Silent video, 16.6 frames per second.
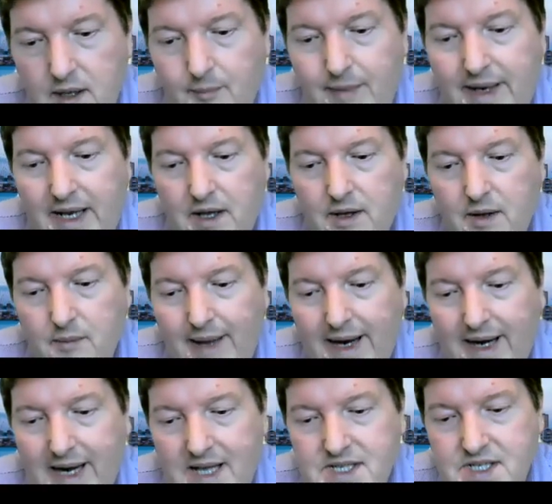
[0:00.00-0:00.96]
the minute the
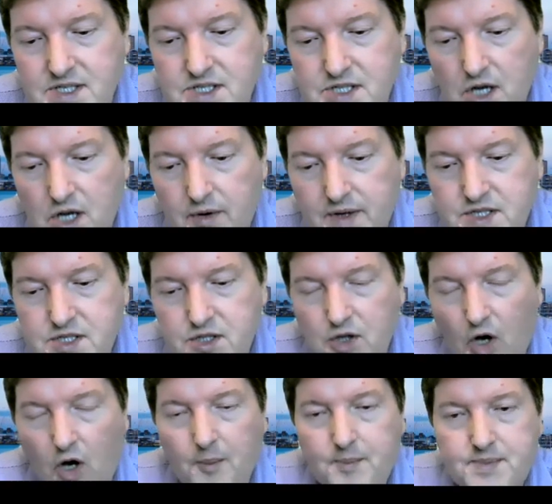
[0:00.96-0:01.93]
magnetic stirrer
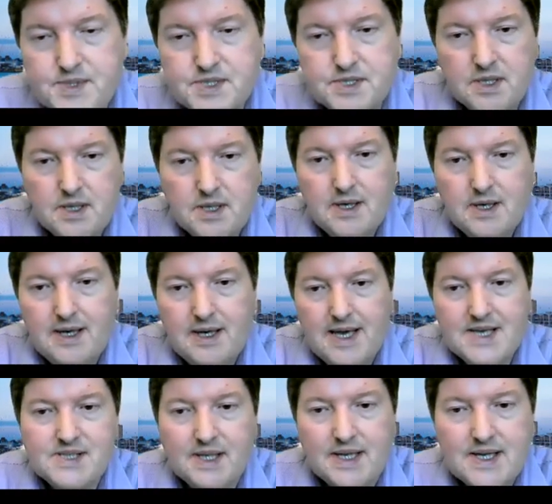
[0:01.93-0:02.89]
stops,
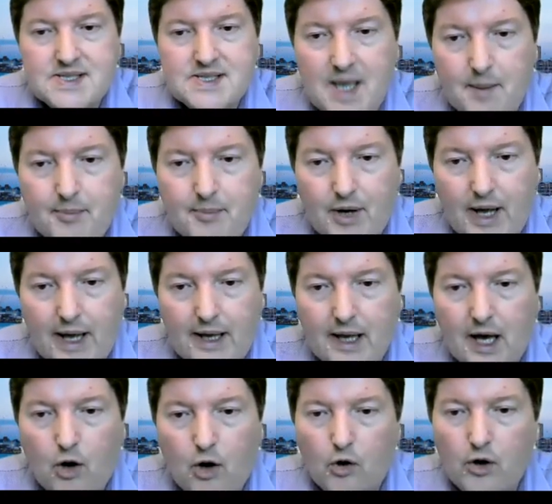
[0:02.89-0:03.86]
it's going to separate
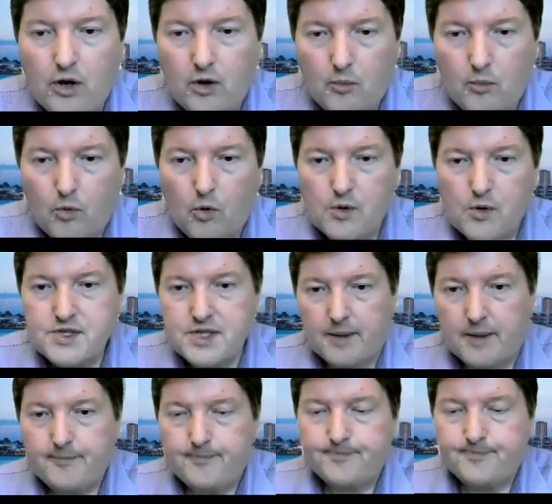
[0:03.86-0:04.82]
like oil and water.
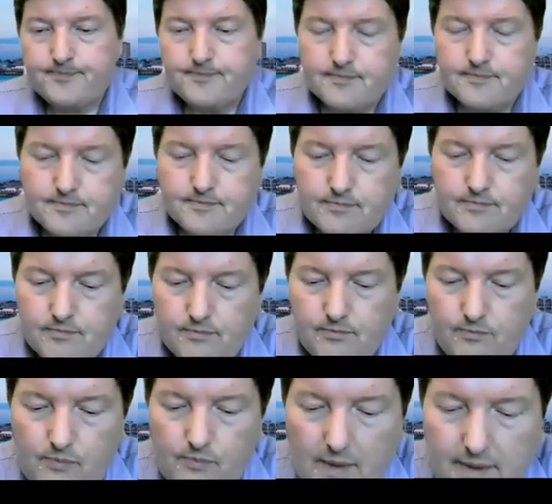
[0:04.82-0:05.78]

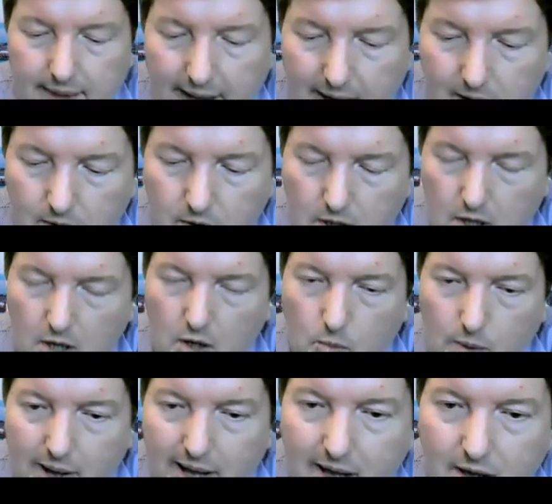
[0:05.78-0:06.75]
Now,
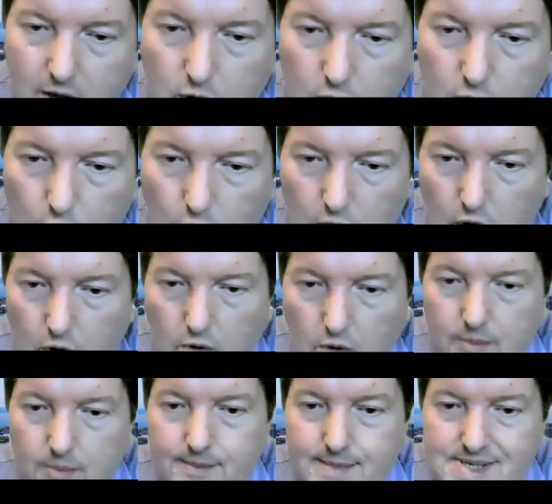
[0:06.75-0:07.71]
where
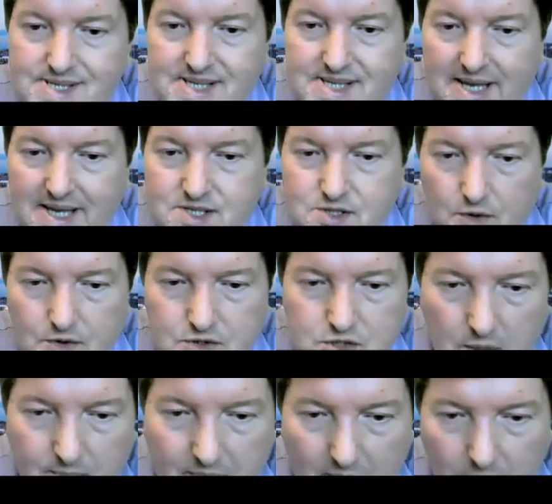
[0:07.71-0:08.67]
oil sits on
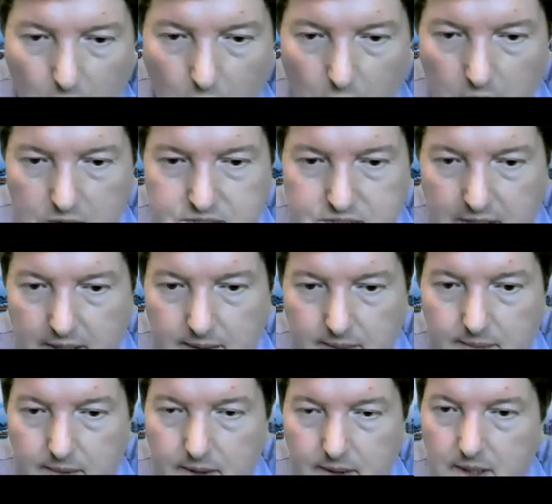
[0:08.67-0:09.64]
top of water,
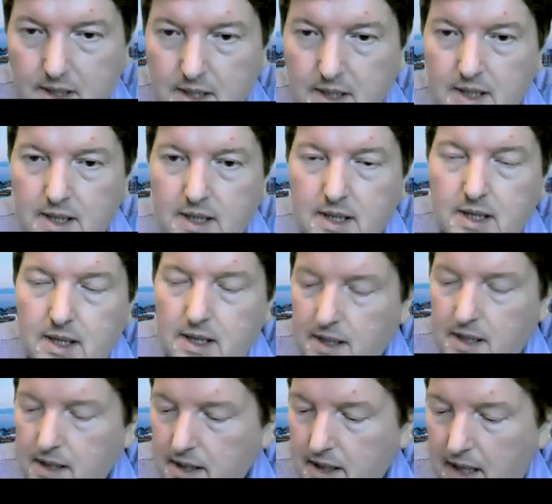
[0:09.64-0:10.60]

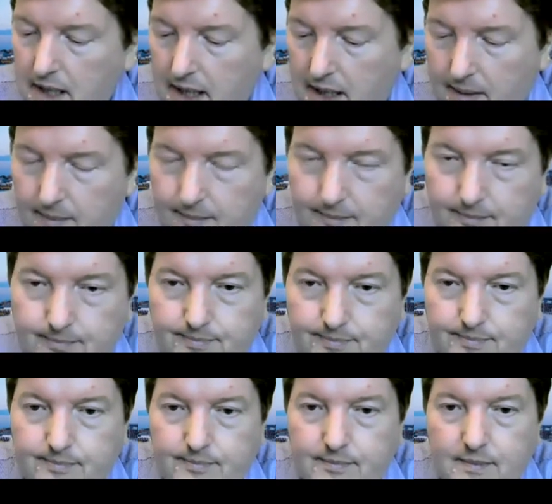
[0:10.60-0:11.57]
and
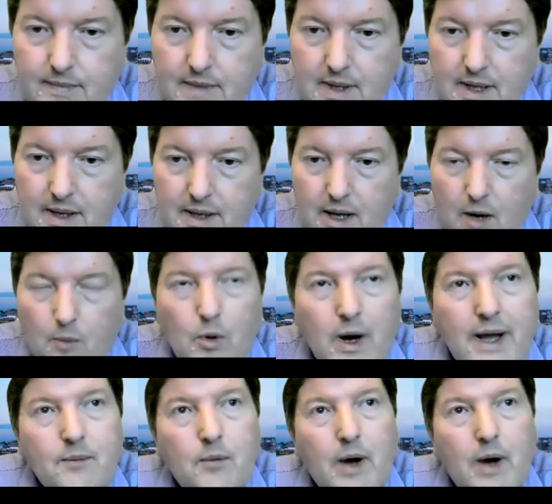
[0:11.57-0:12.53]

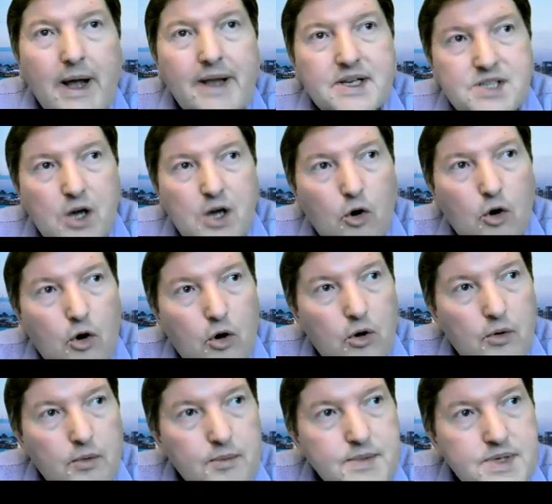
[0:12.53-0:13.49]
why does
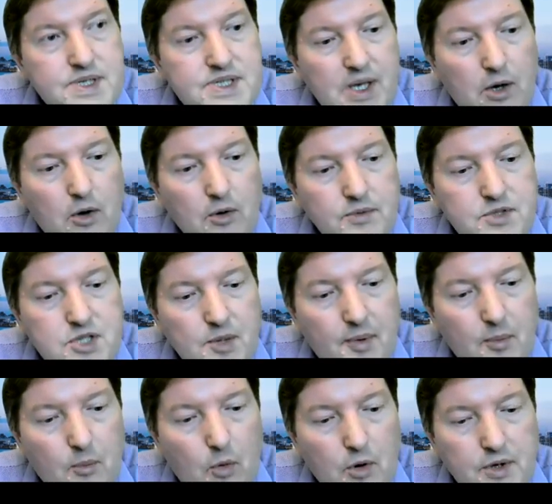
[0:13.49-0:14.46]
oil sit on top
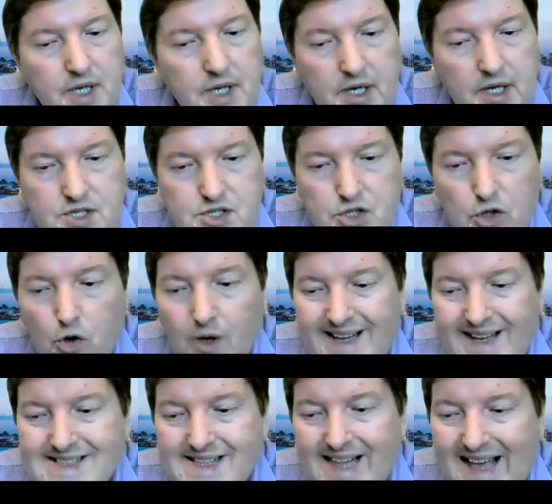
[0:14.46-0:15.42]
of water? Because the oil
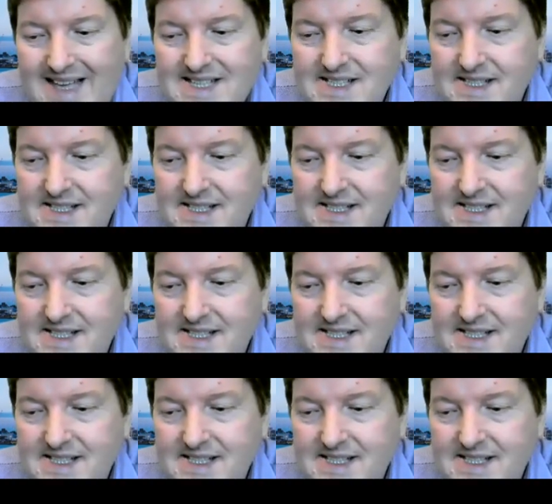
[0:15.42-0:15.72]
is less